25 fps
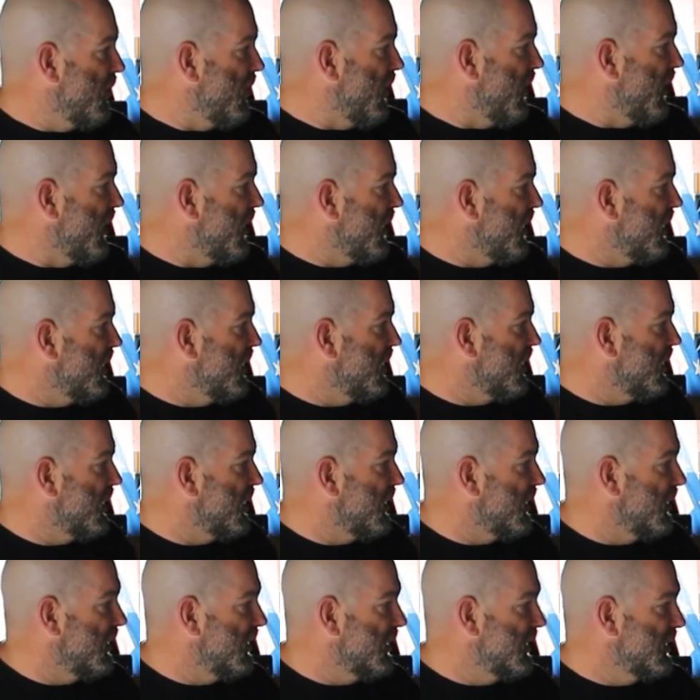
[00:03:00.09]
The
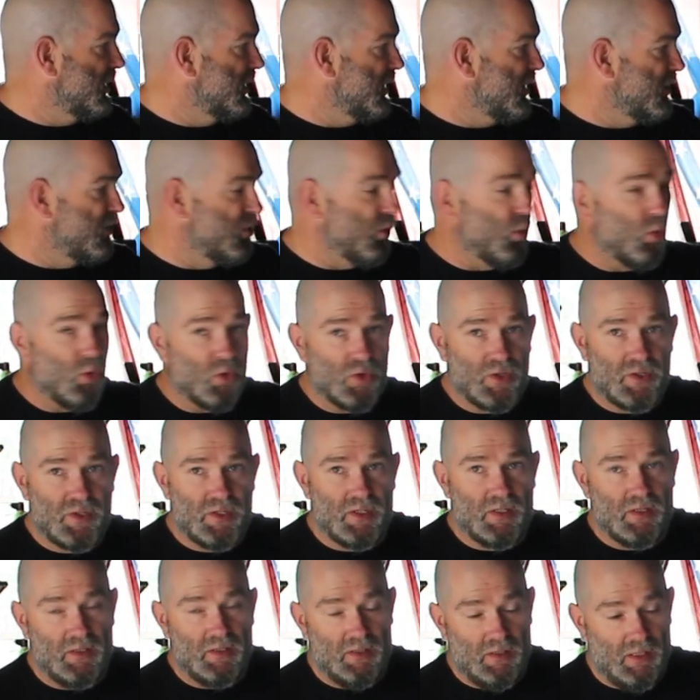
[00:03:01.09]

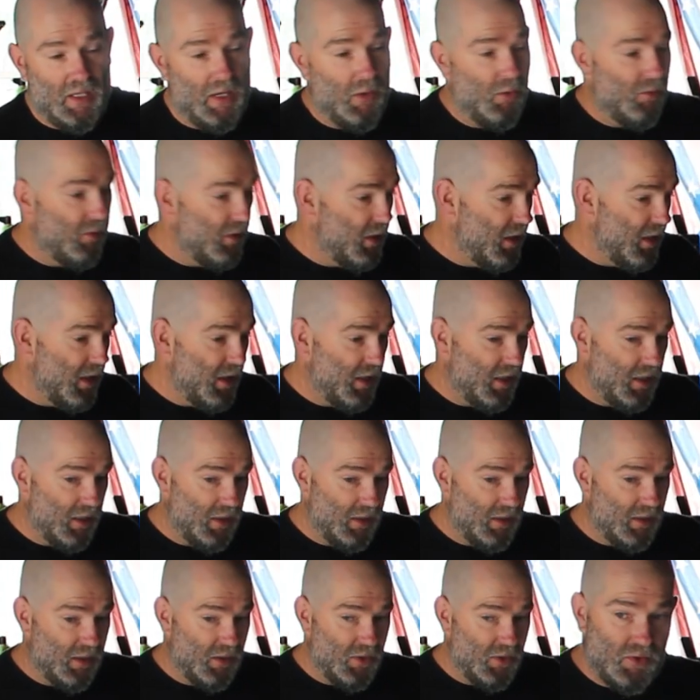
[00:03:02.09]
exhausts, they were at
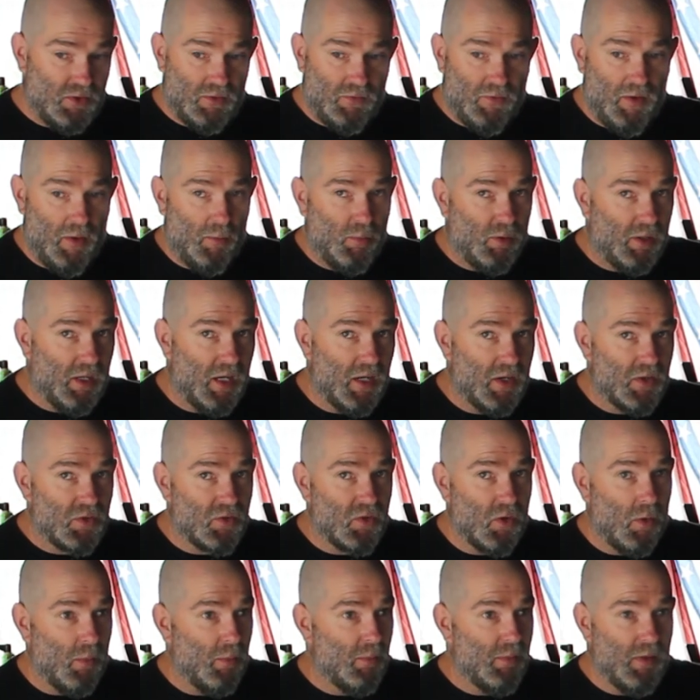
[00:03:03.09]
a fabricated
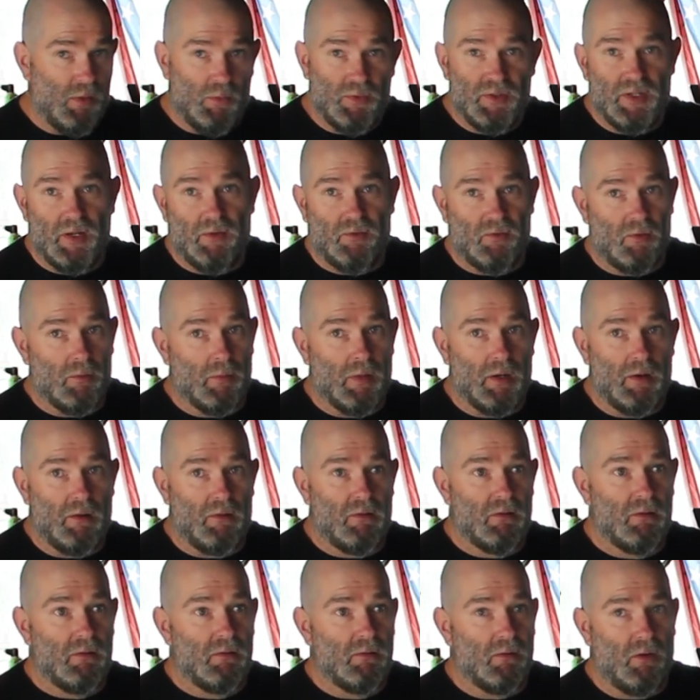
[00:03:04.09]
shop. It was there for a month.
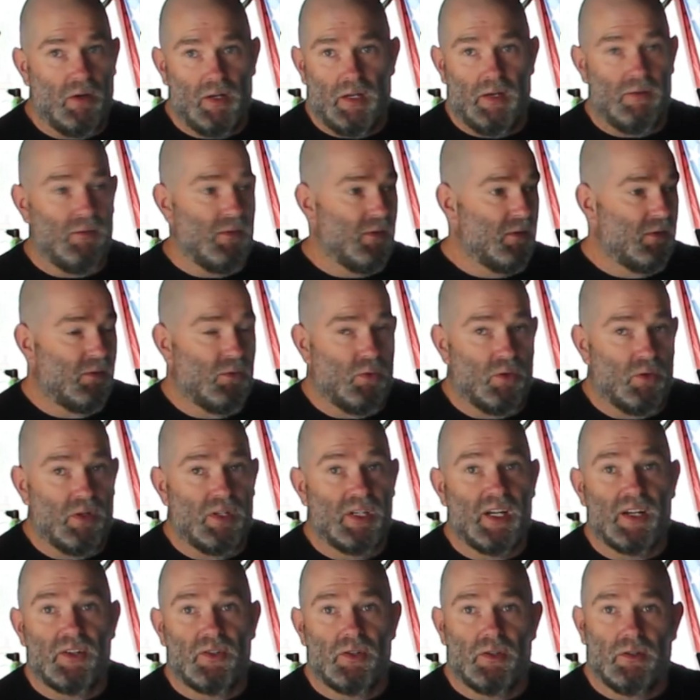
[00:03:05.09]
I couldn't
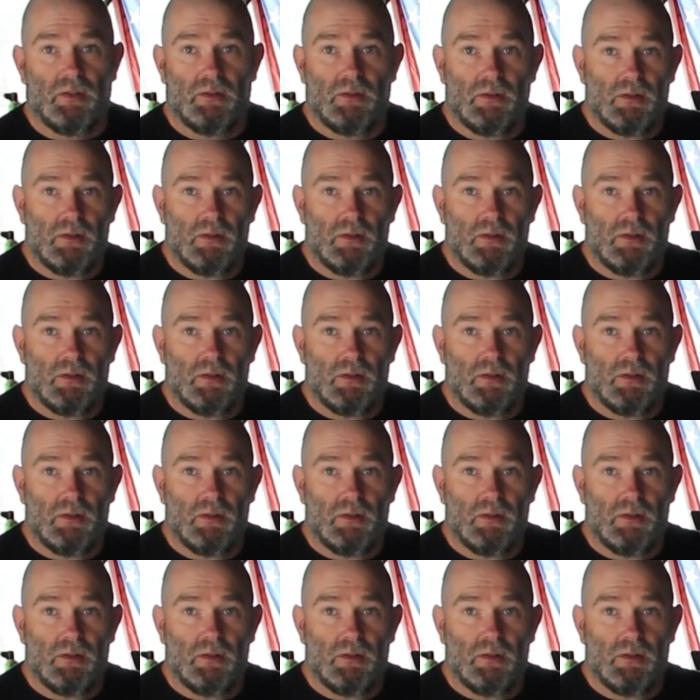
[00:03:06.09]
touch it.